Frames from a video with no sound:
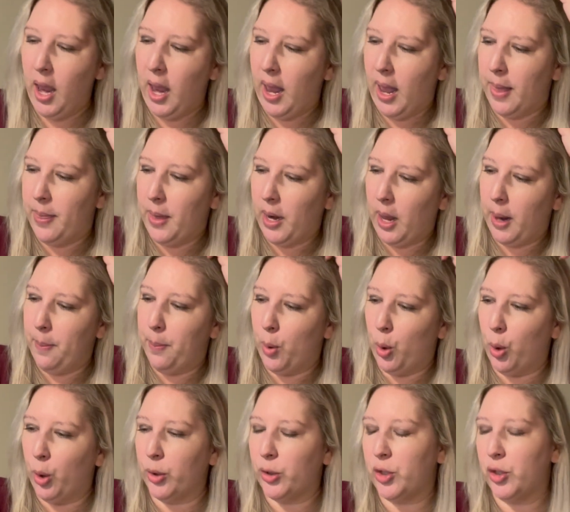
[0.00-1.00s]
And then I
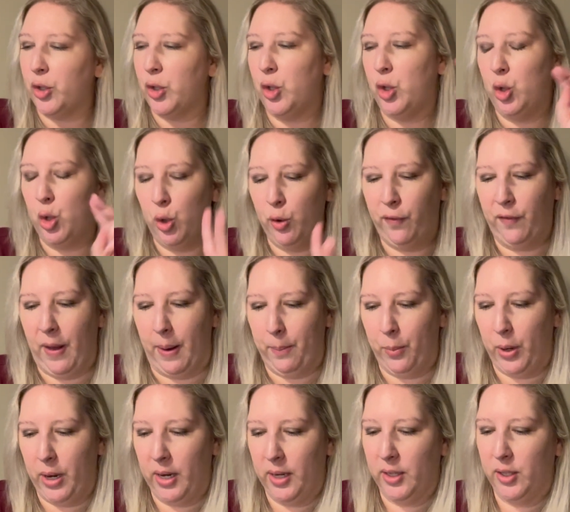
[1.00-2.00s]
bought 2
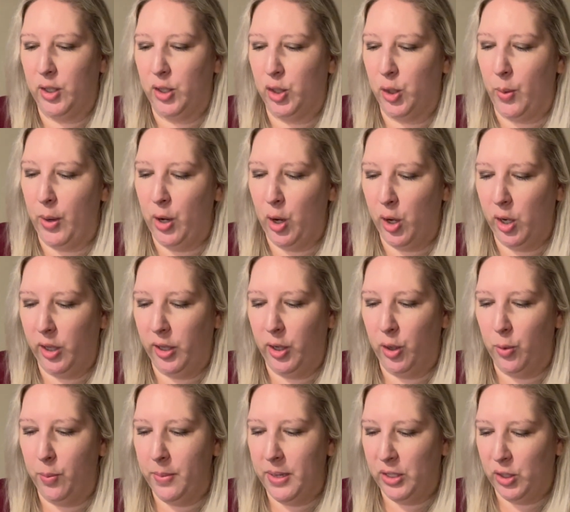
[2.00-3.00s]
fabrics. So I got a
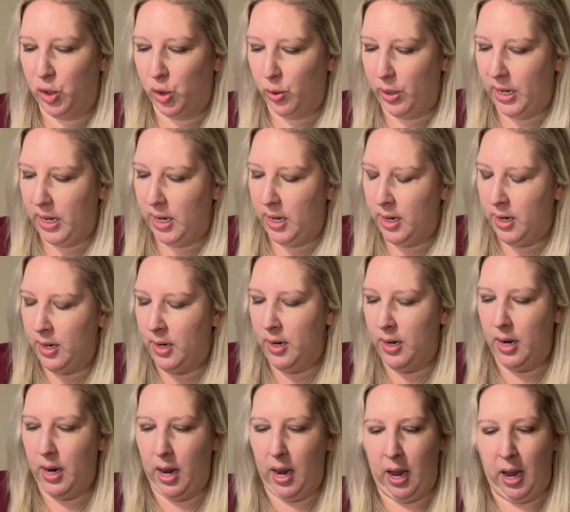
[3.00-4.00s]
little mystery
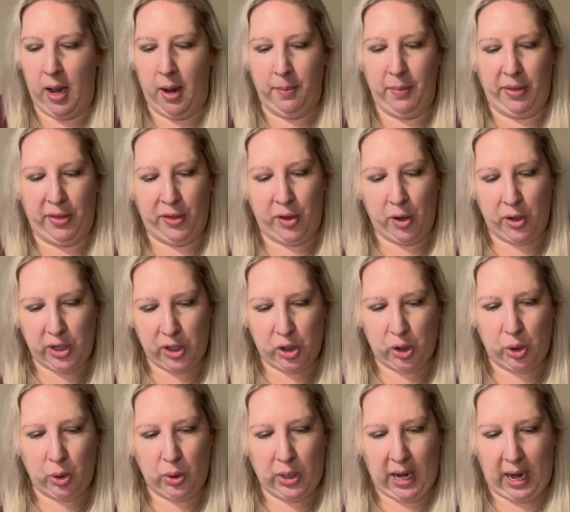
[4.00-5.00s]

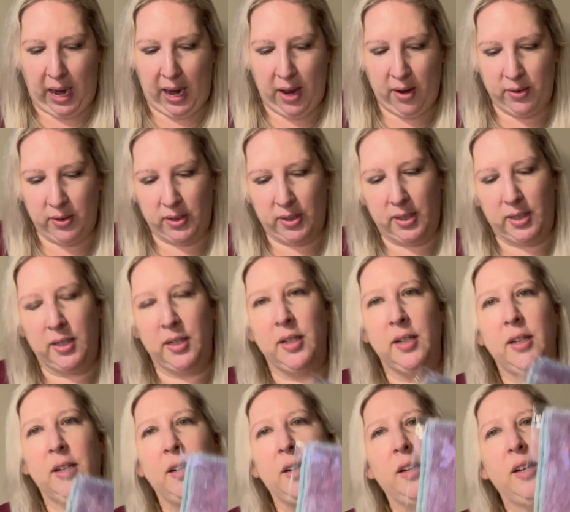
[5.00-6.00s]
32 count.
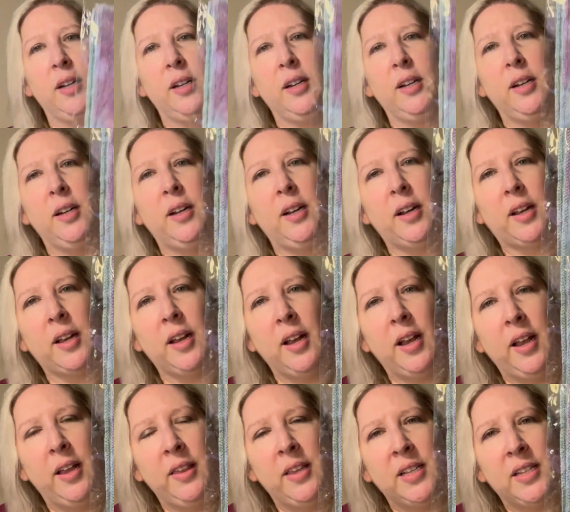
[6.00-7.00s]

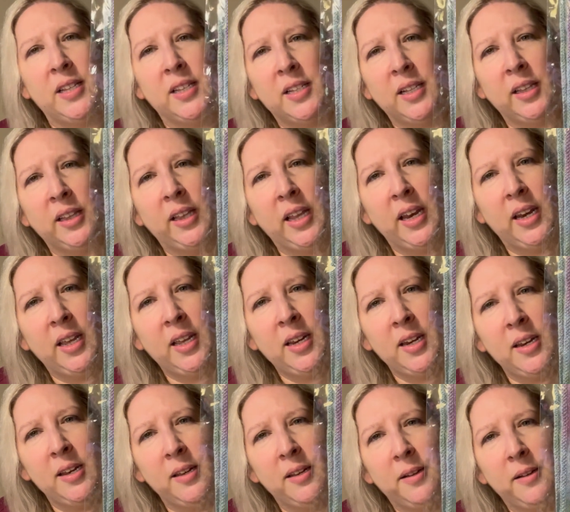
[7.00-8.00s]
This is a linen
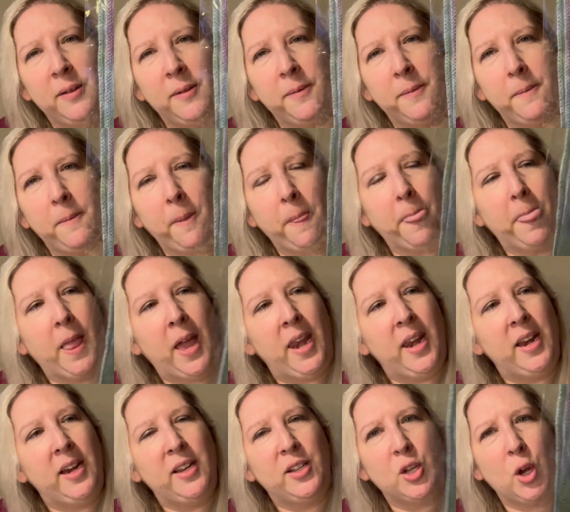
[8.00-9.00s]
and
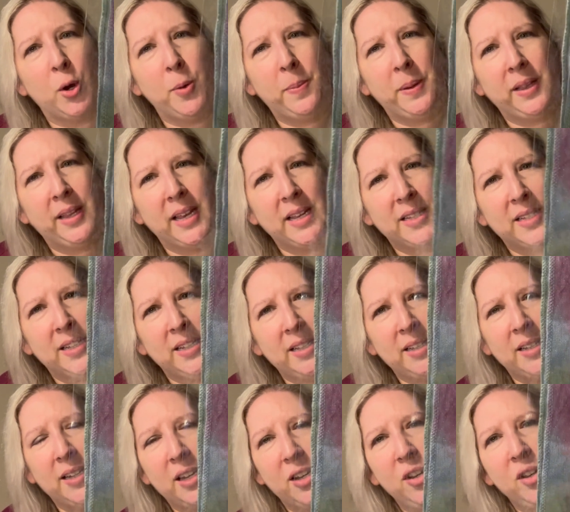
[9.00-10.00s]
it is
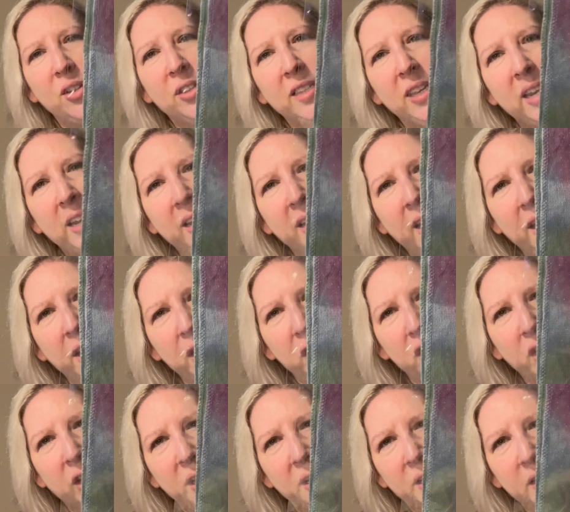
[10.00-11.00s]
opalescent. Can you see? Yeah, you
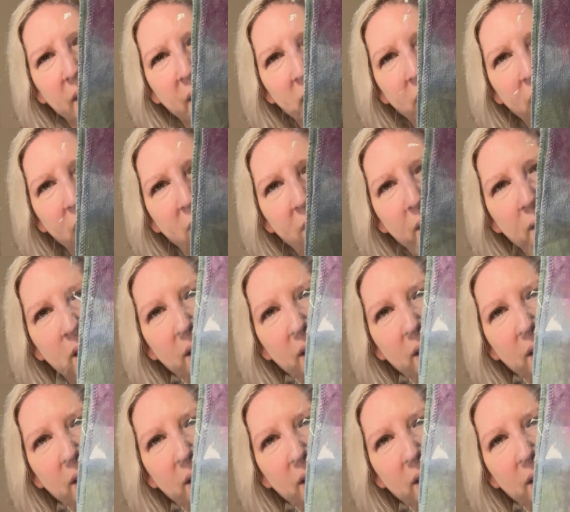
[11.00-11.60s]
can see that.